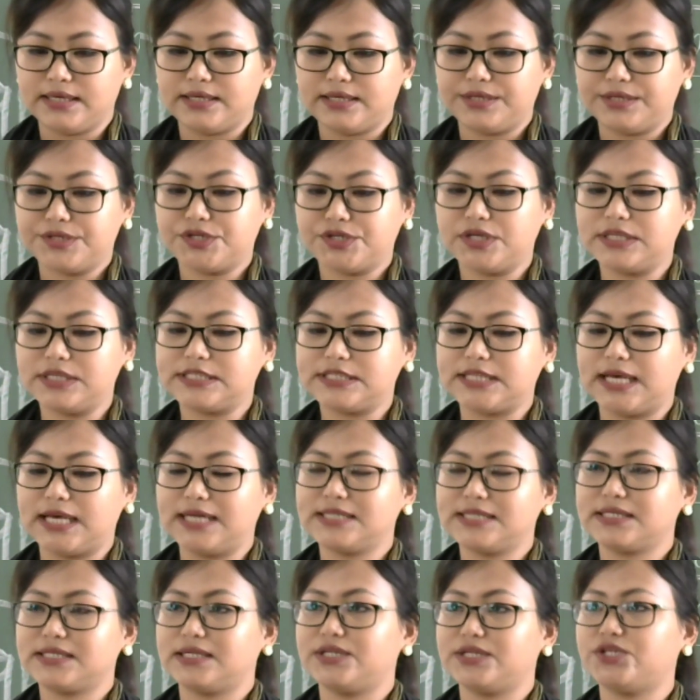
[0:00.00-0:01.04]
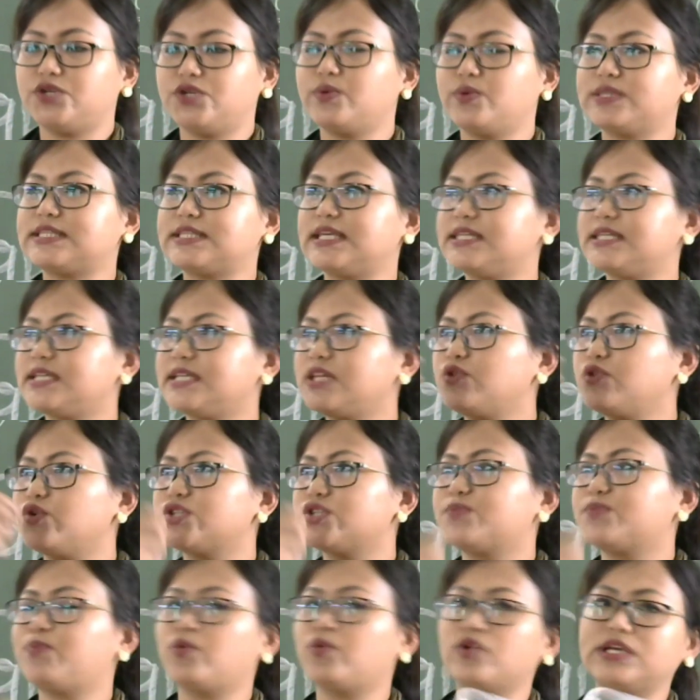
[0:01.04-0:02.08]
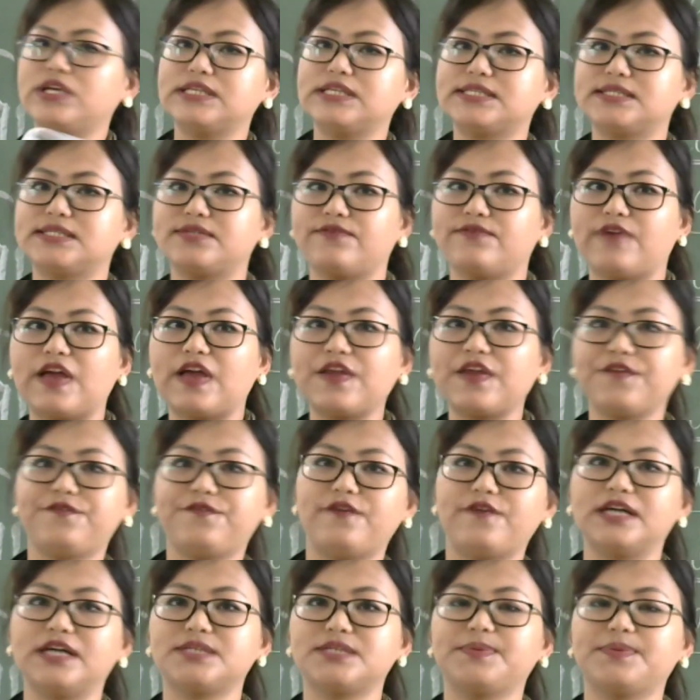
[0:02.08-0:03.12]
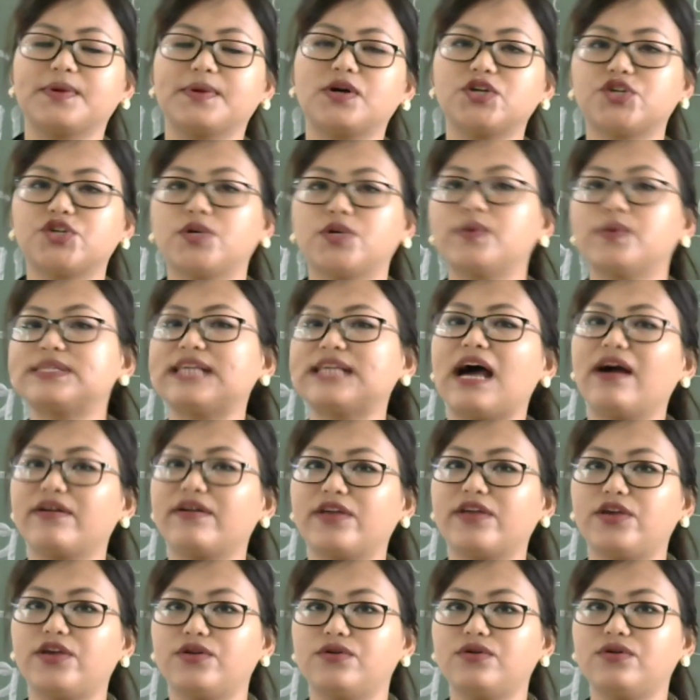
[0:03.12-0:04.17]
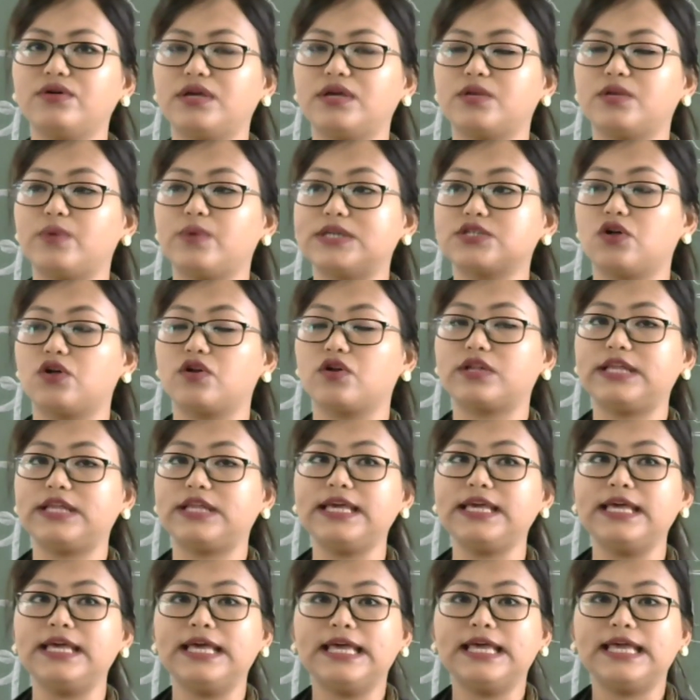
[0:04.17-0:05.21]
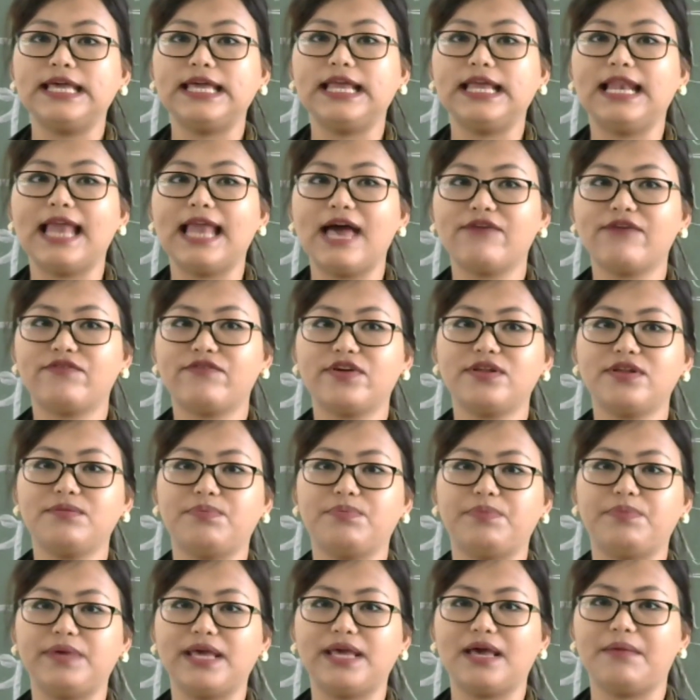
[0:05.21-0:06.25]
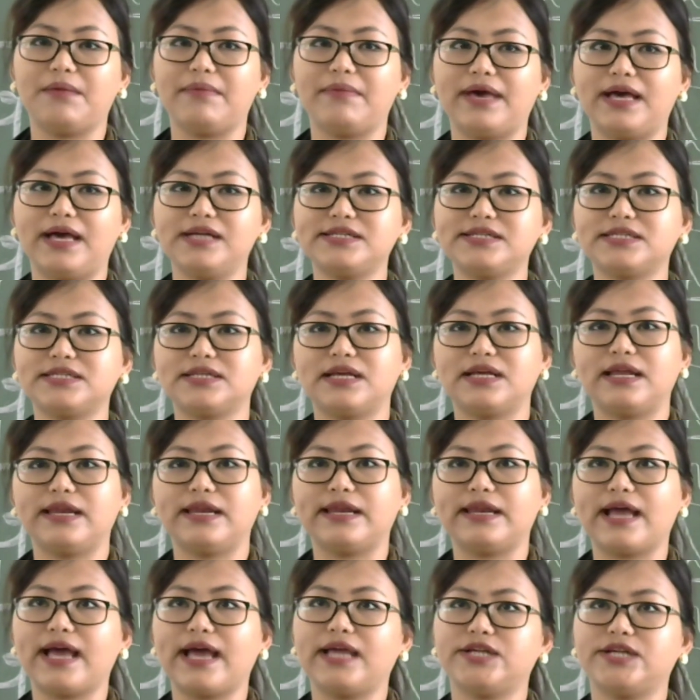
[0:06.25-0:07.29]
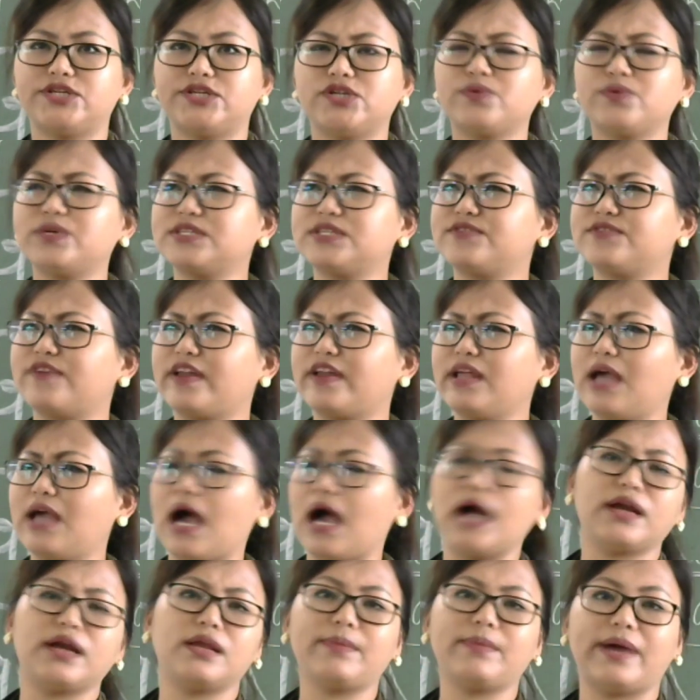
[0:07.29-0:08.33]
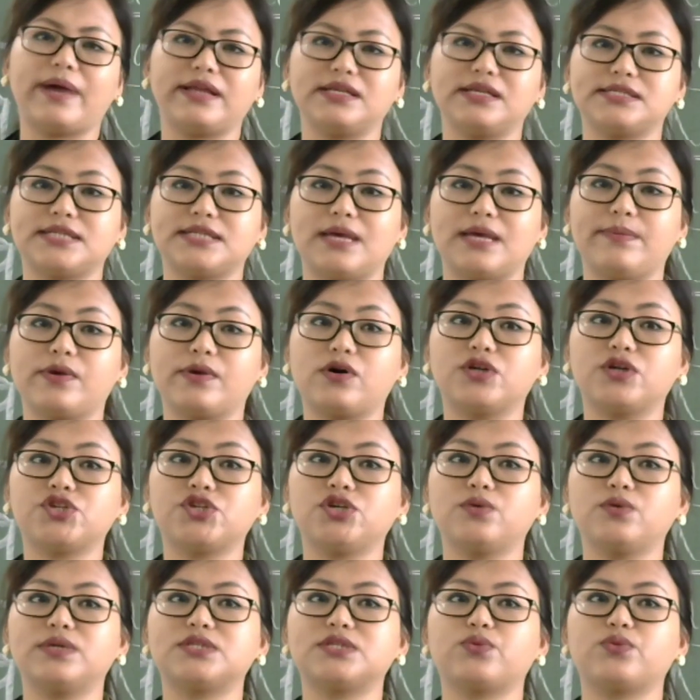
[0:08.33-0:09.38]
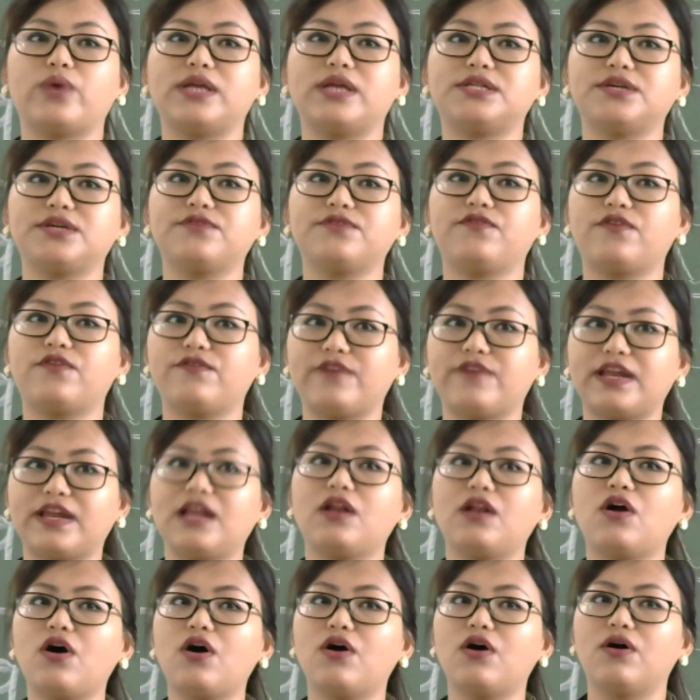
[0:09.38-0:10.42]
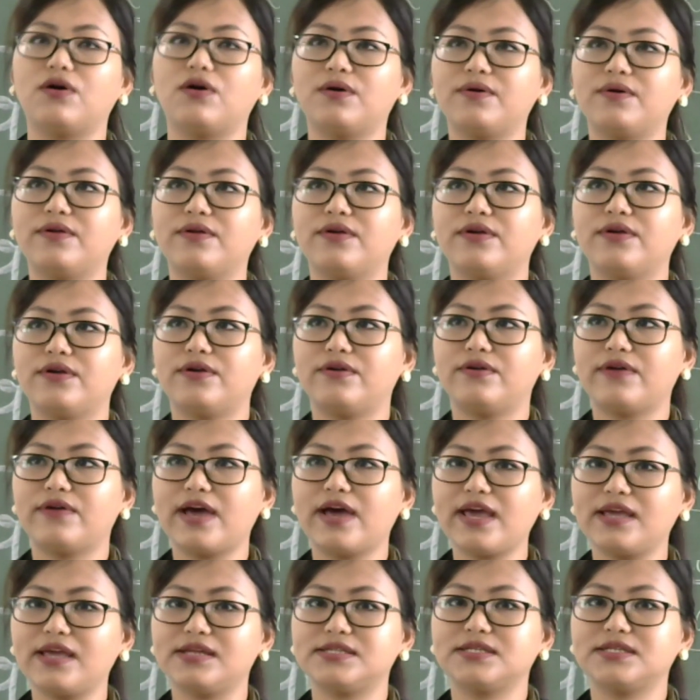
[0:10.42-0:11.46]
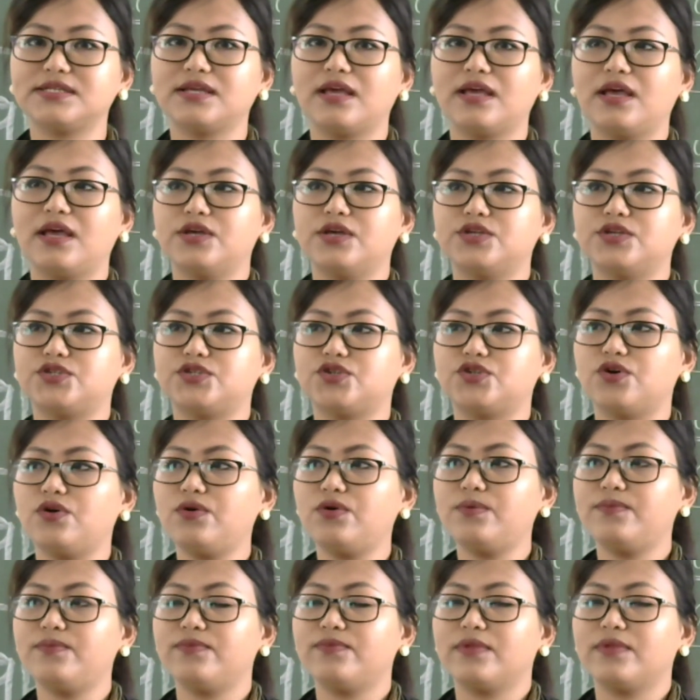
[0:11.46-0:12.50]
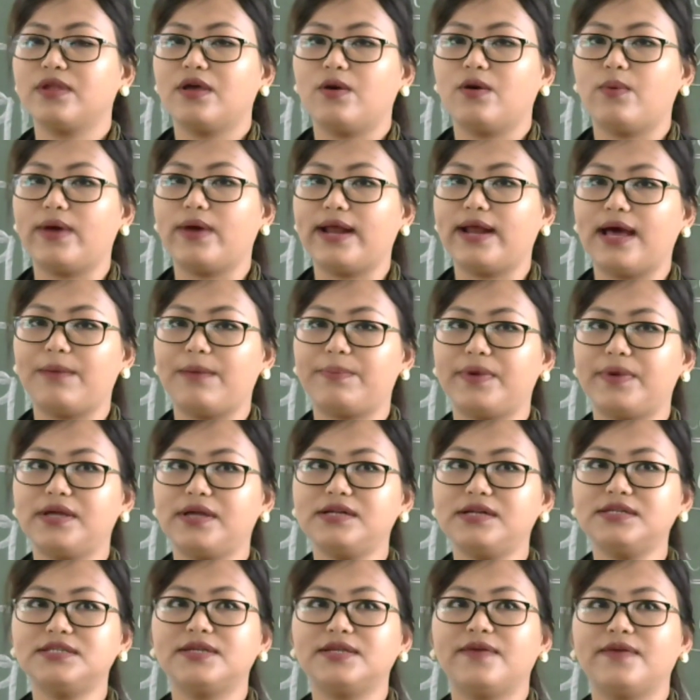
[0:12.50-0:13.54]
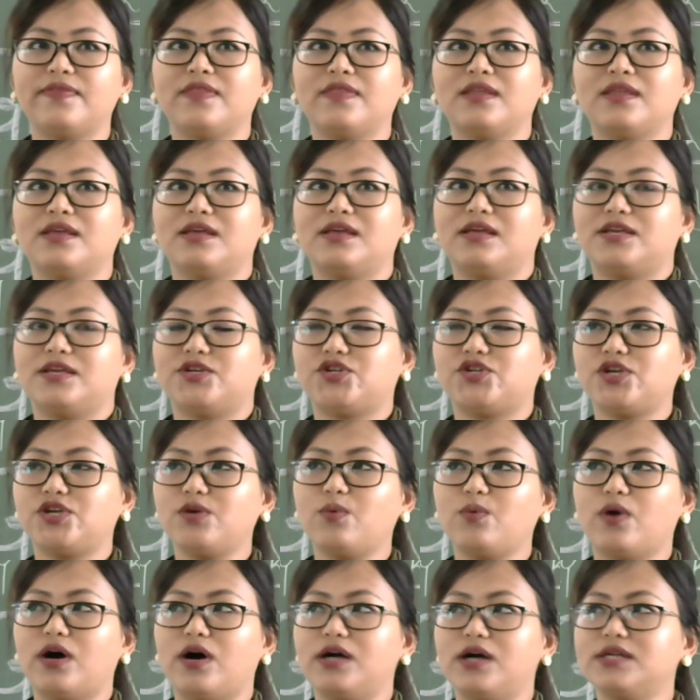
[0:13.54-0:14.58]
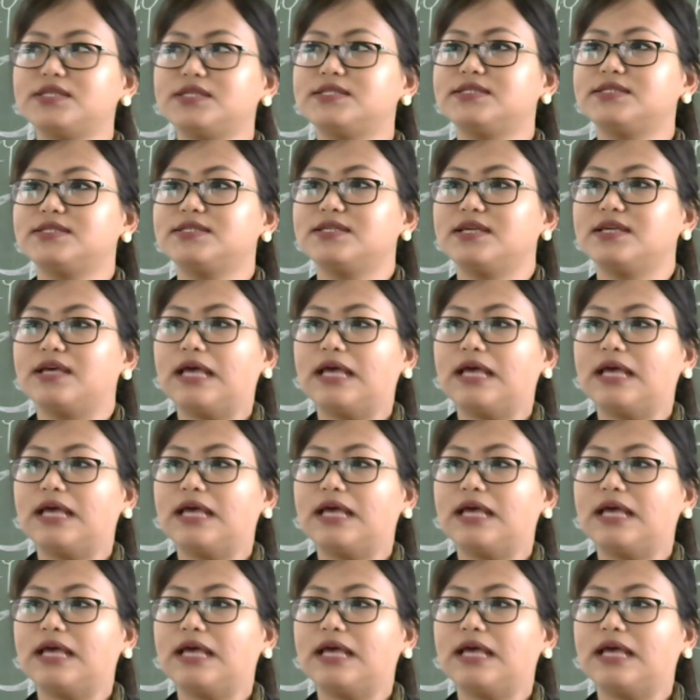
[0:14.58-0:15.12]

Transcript: she said she was eating those puris very fast because she was hungry, it was already 11 p.m. at night. She was very hungry by this time because she was waiting for very long, right? So, what happened? She was